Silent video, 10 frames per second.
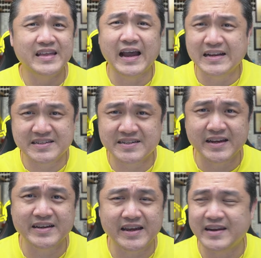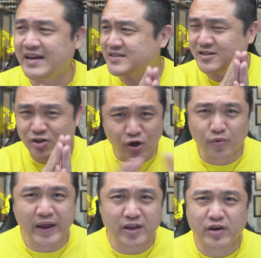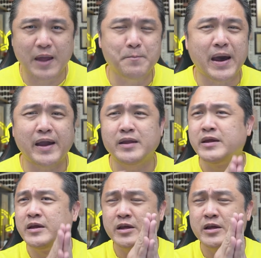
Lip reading: I say again, there's no way you can buy